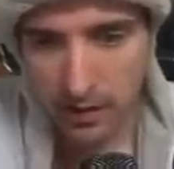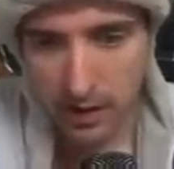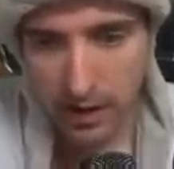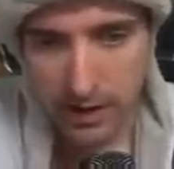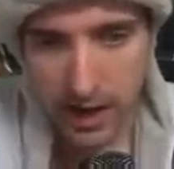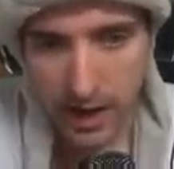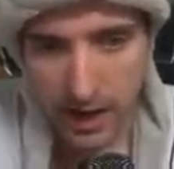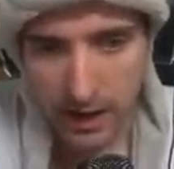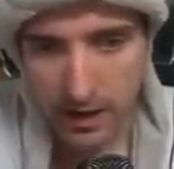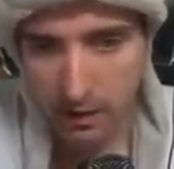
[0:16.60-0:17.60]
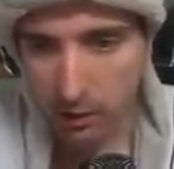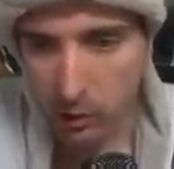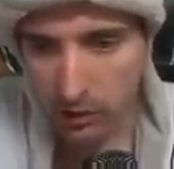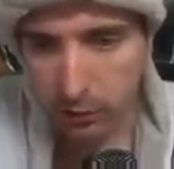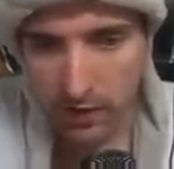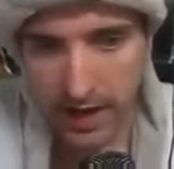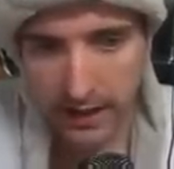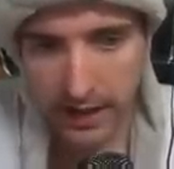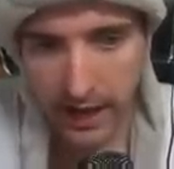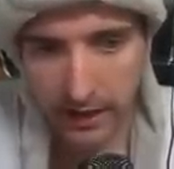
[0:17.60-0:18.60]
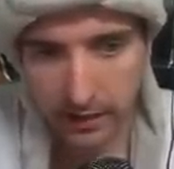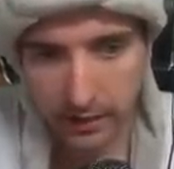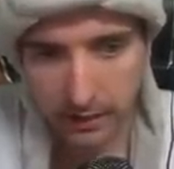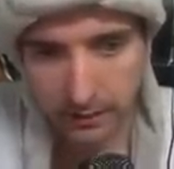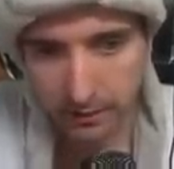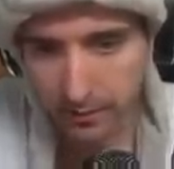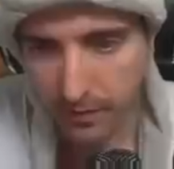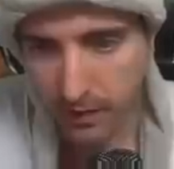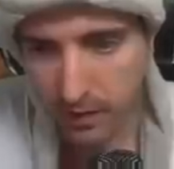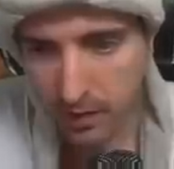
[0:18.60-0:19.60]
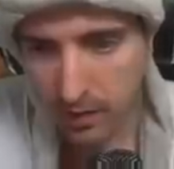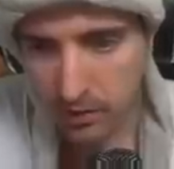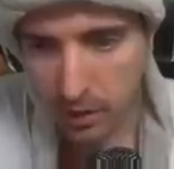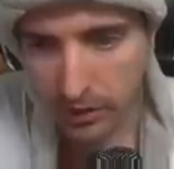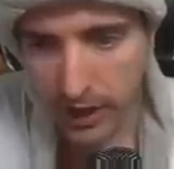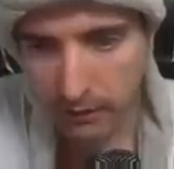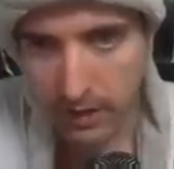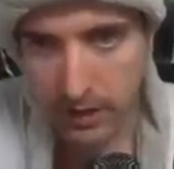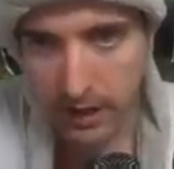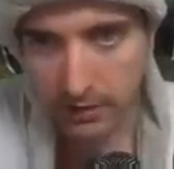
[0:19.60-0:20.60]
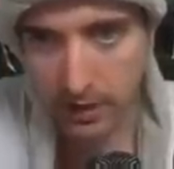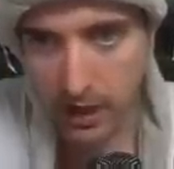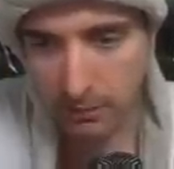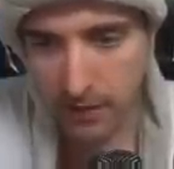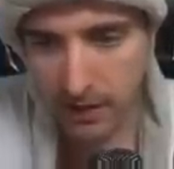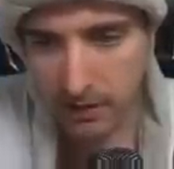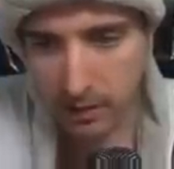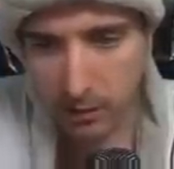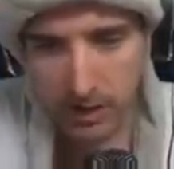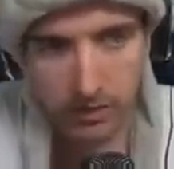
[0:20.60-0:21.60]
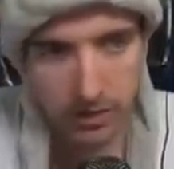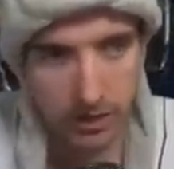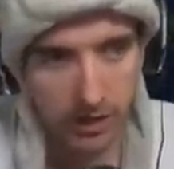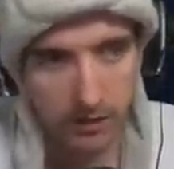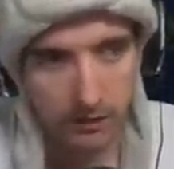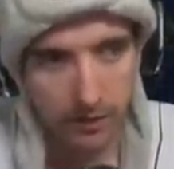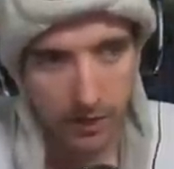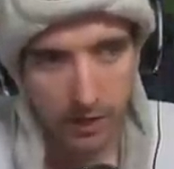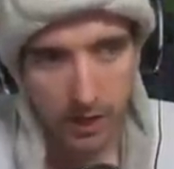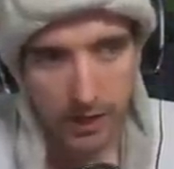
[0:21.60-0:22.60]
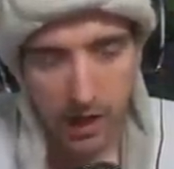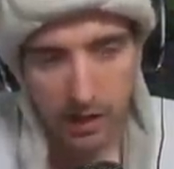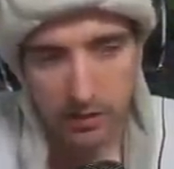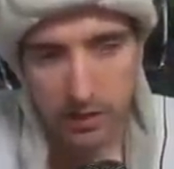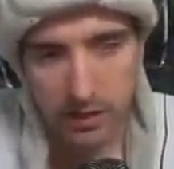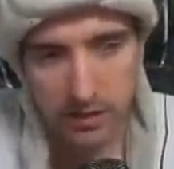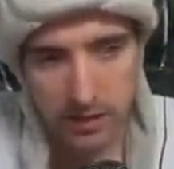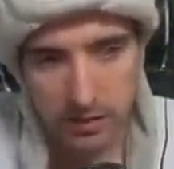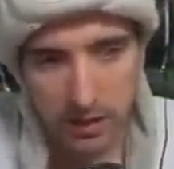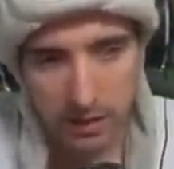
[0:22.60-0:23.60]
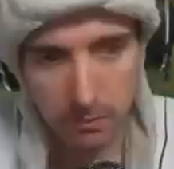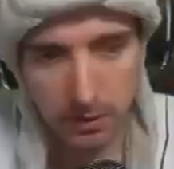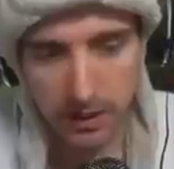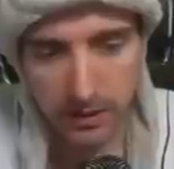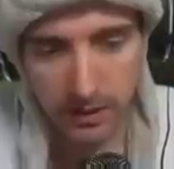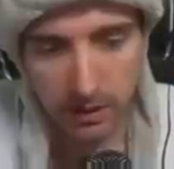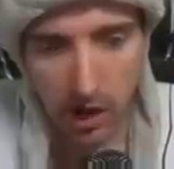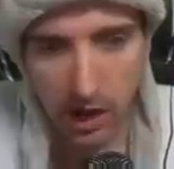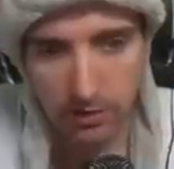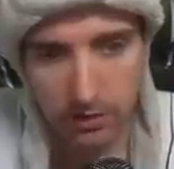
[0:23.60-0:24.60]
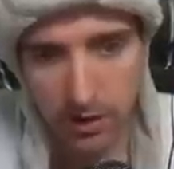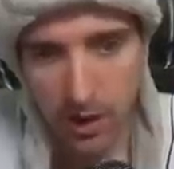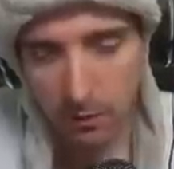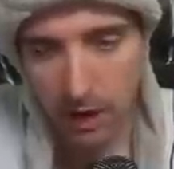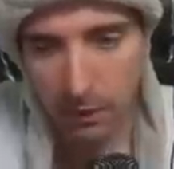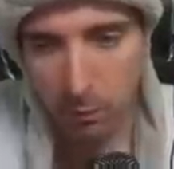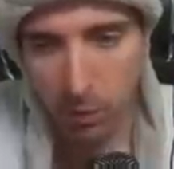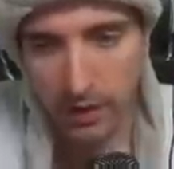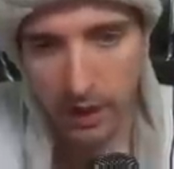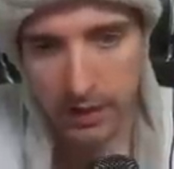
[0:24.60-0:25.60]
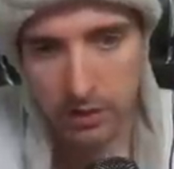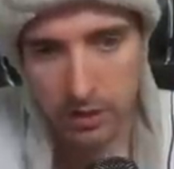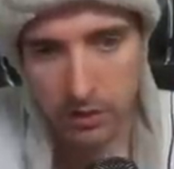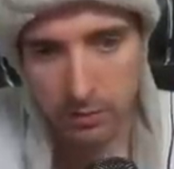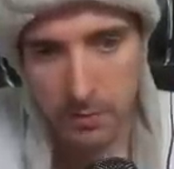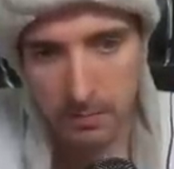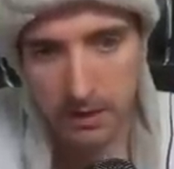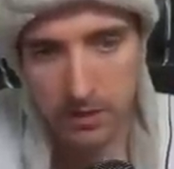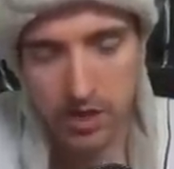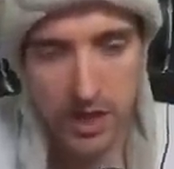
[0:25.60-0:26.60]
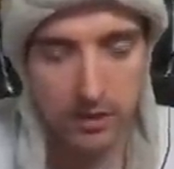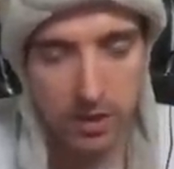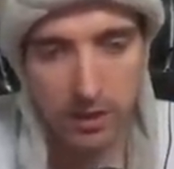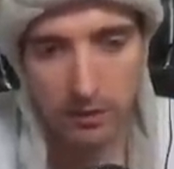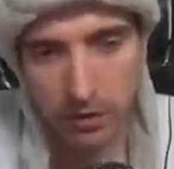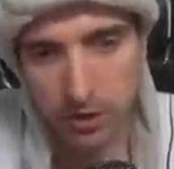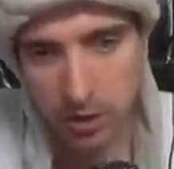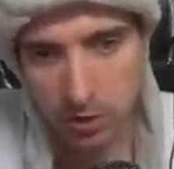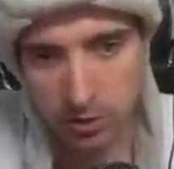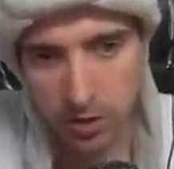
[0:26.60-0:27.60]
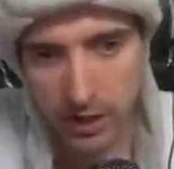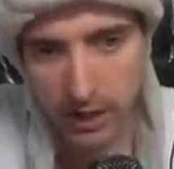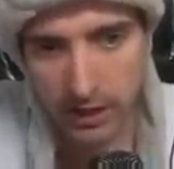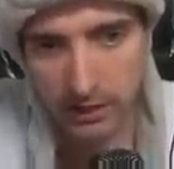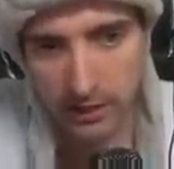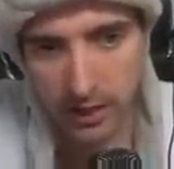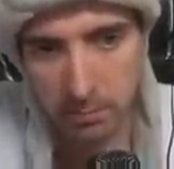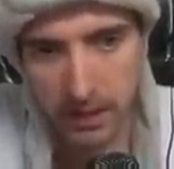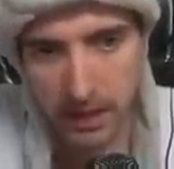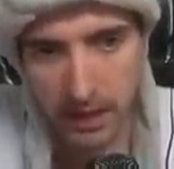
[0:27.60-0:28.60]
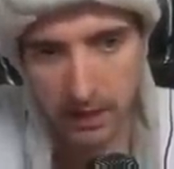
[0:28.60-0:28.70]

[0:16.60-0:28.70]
And then look for that gank. So can we gank top? That is the question here. And honestly, this isn't completely lost. What I would like to do is maybe let Jax hit level 2 so that he can leap E